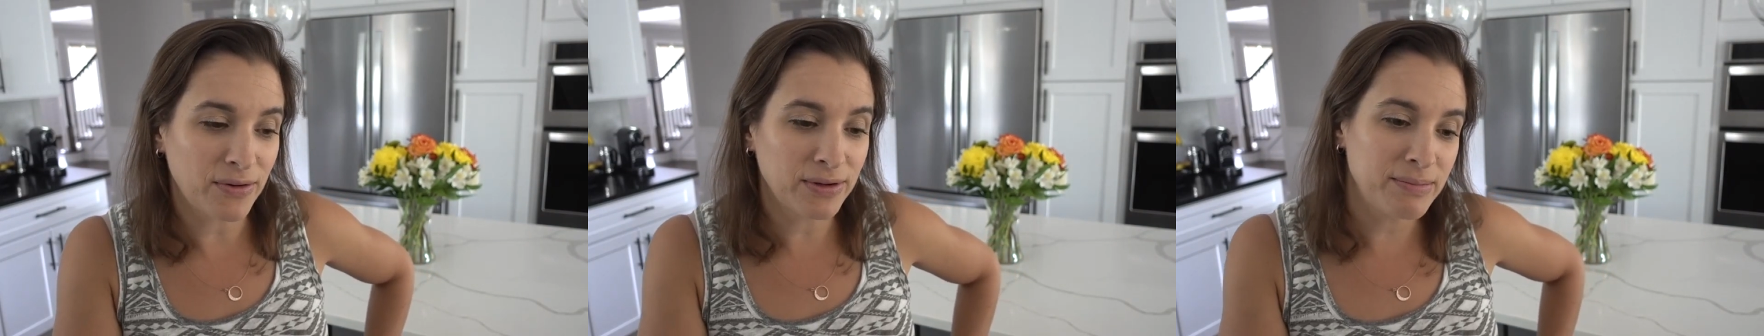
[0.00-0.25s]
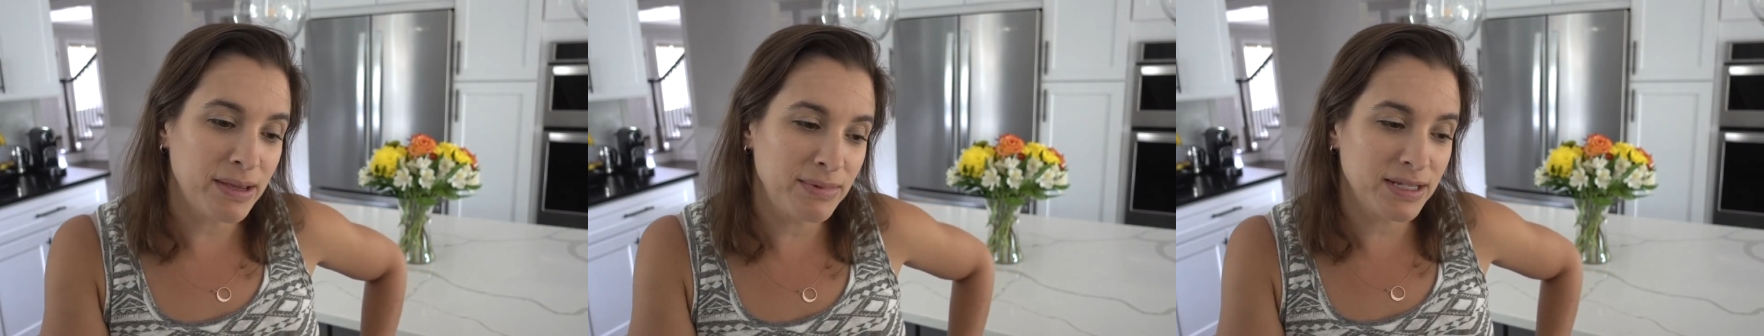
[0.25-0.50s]

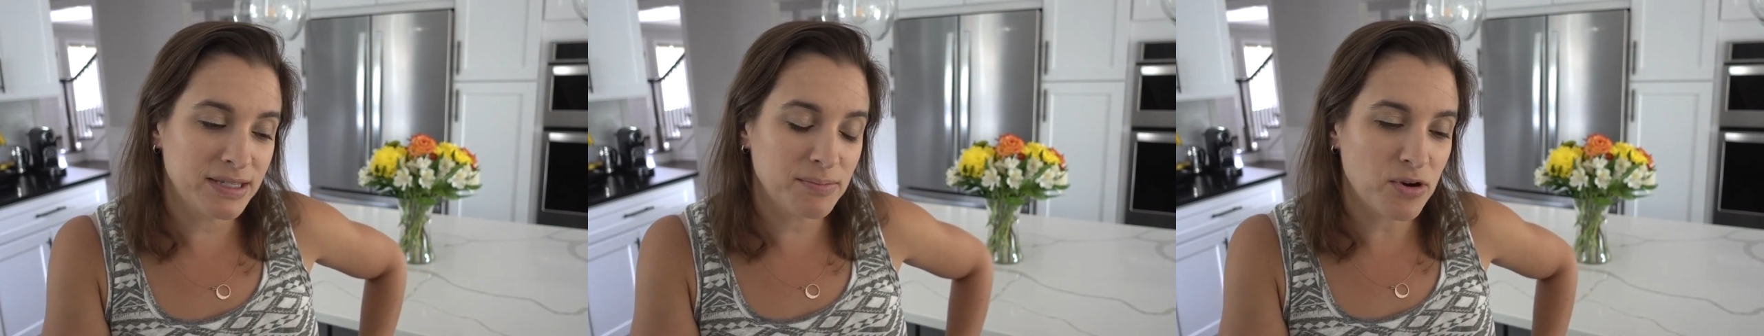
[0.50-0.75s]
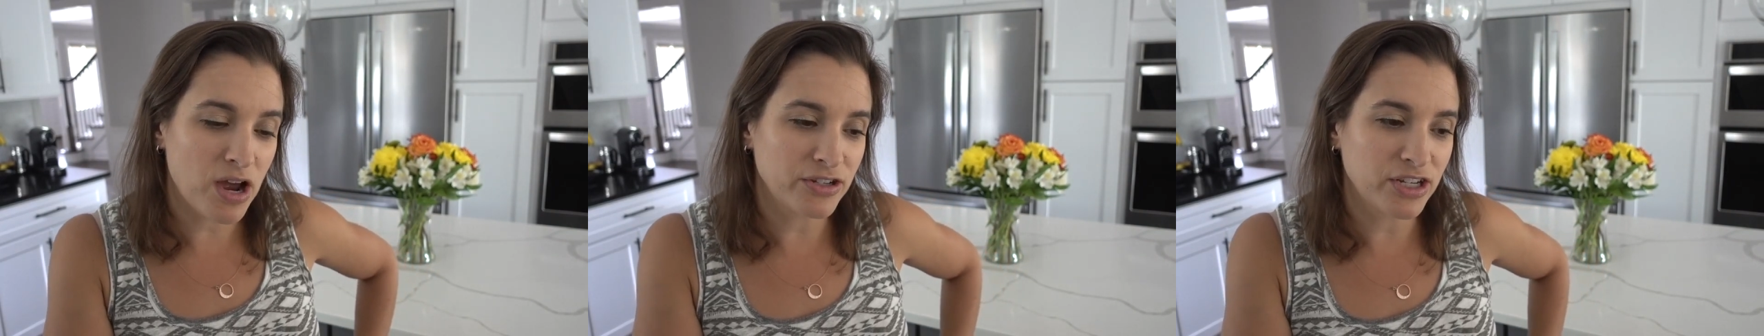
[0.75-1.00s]
And maybe it's a
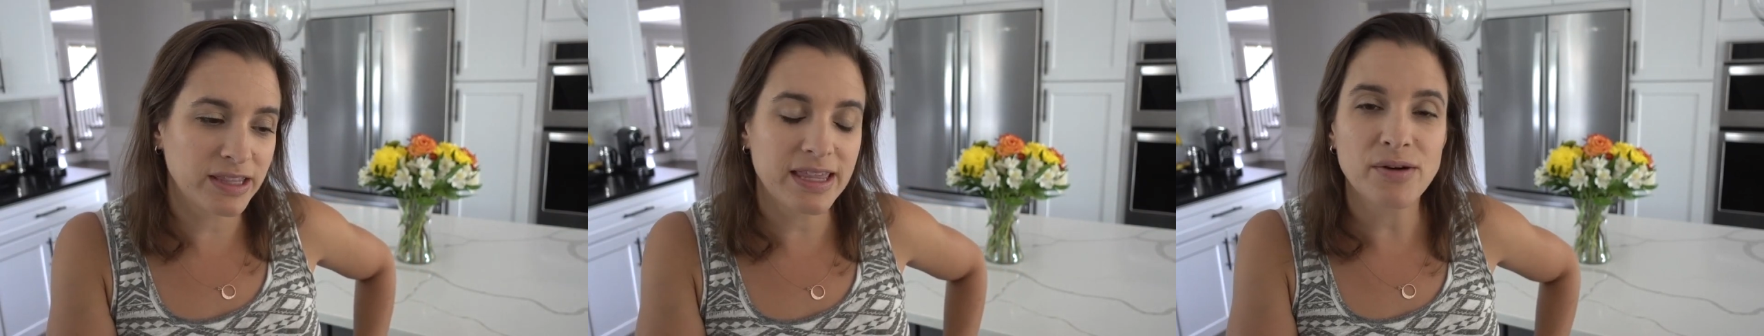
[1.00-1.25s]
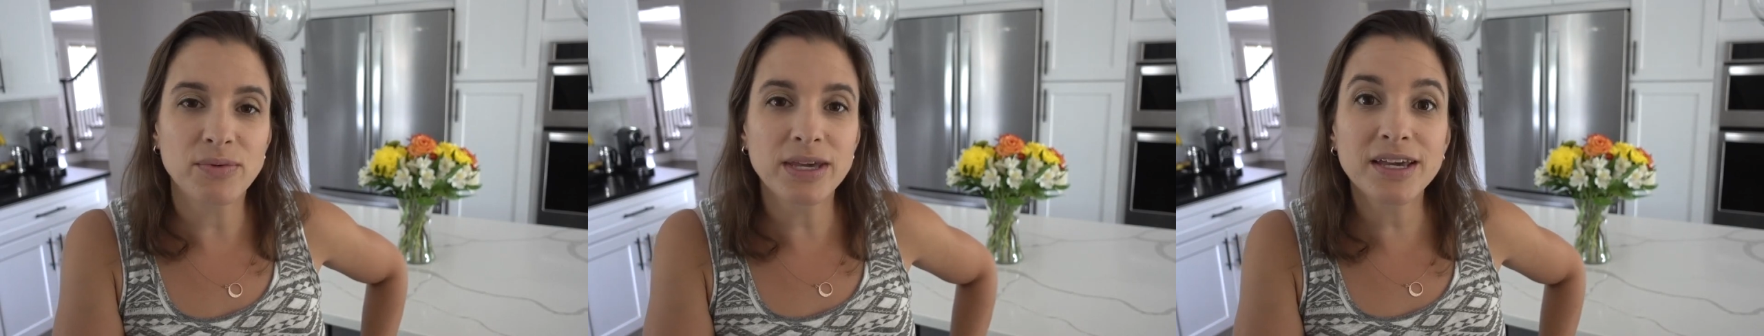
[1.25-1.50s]
project
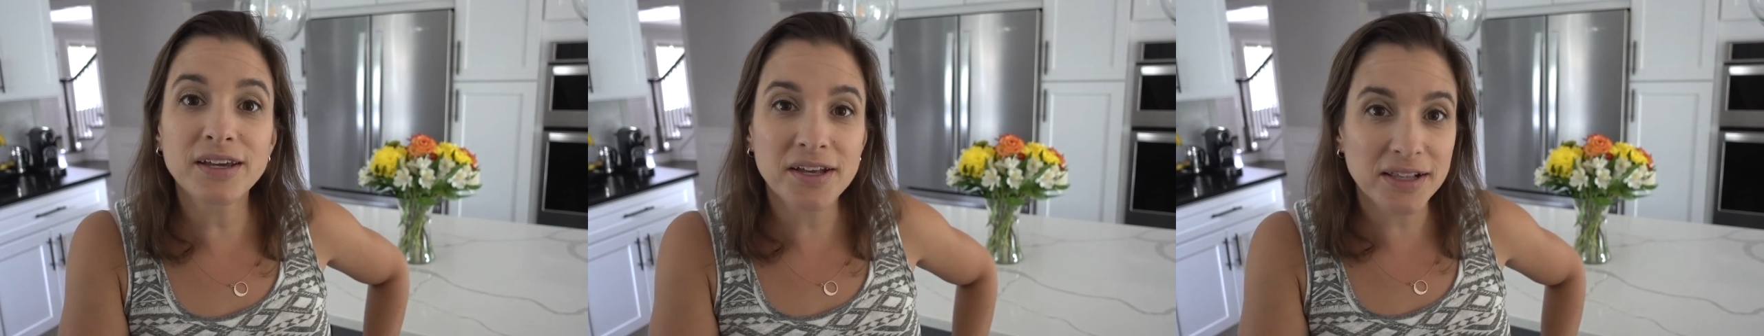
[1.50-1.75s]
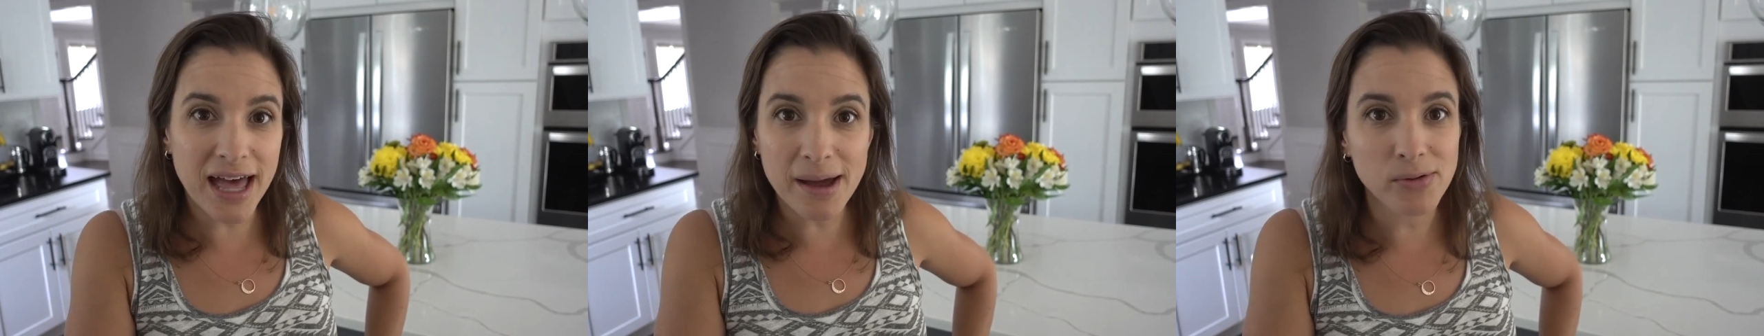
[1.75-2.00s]
that we can
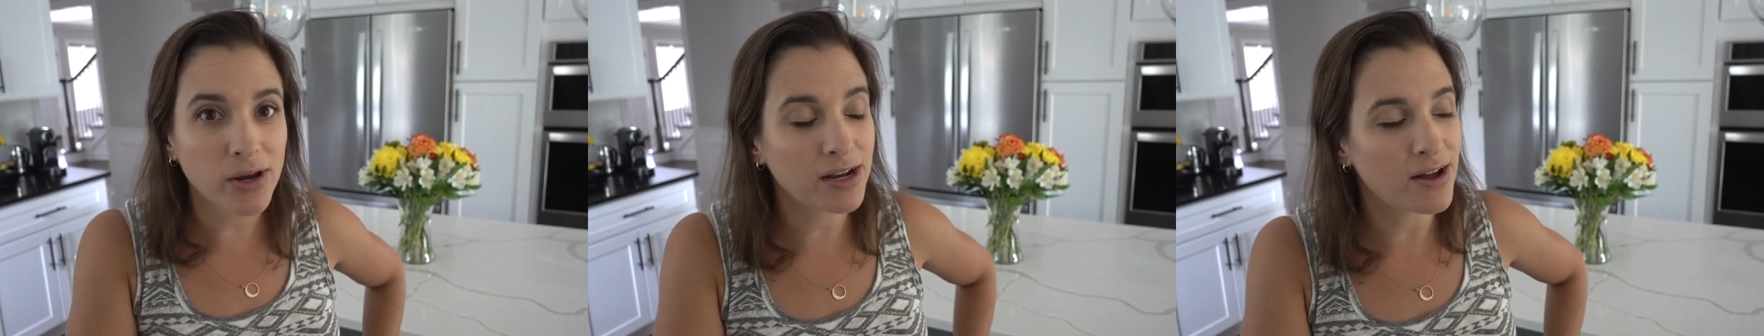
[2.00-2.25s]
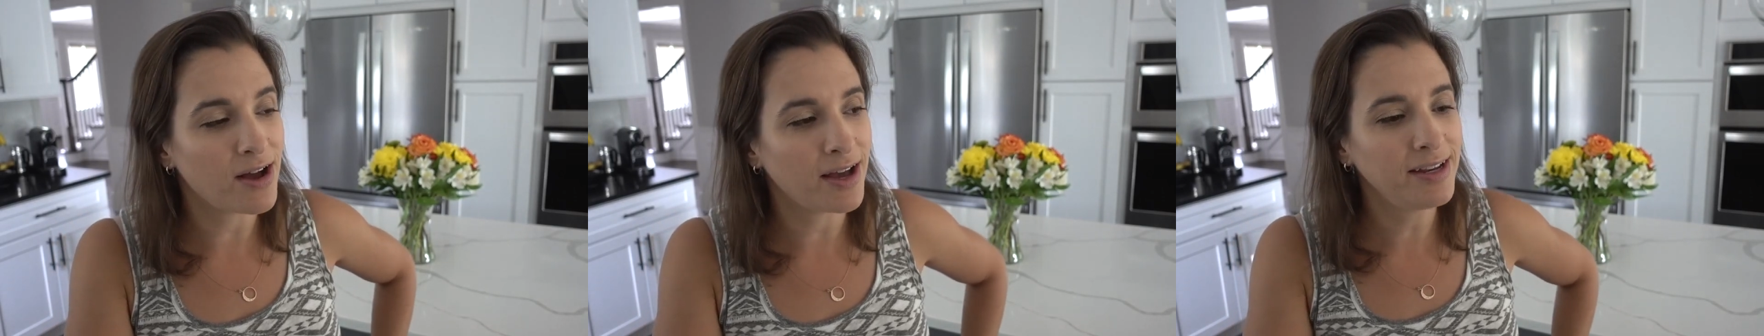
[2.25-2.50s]

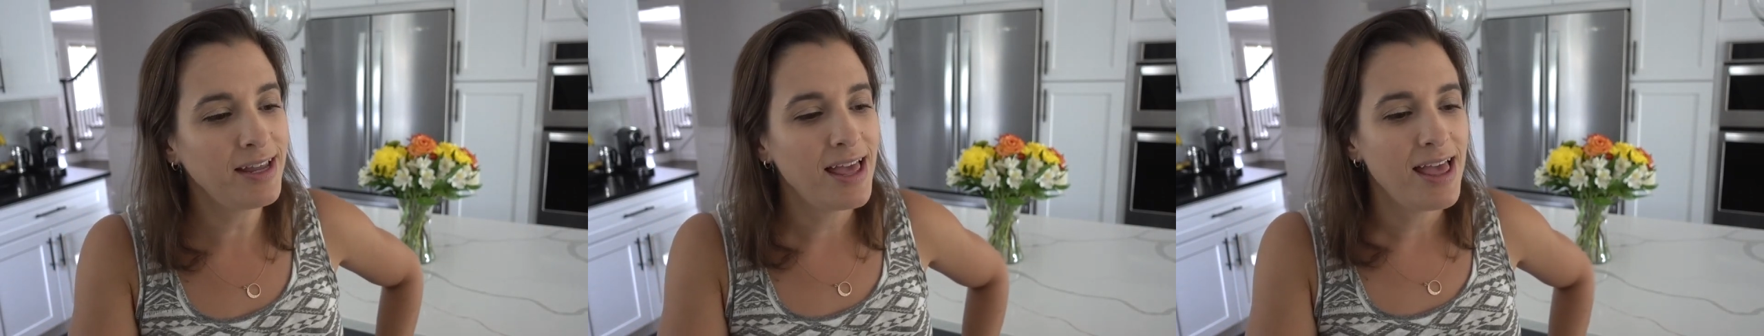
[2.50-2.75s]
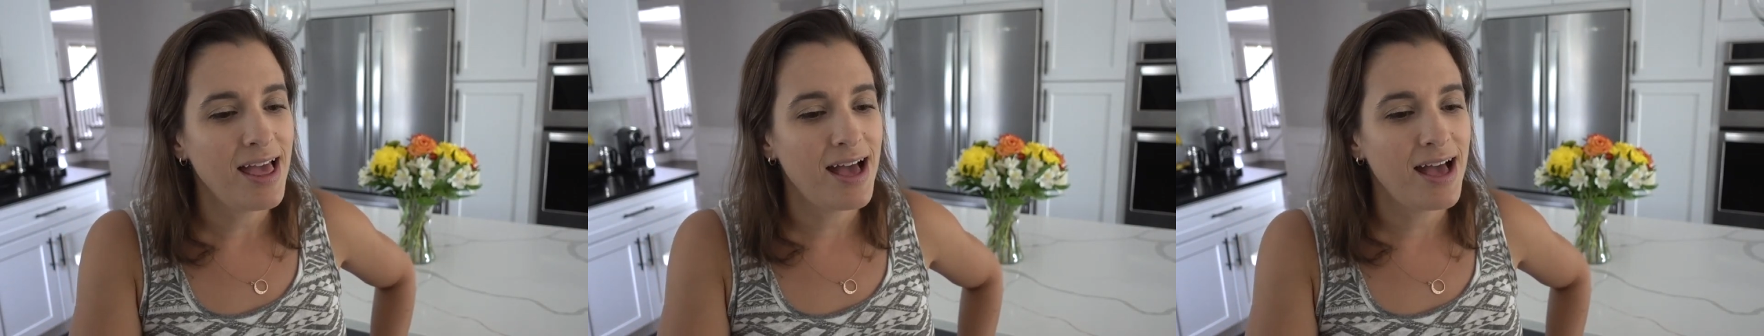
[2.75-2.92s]
collaborate on.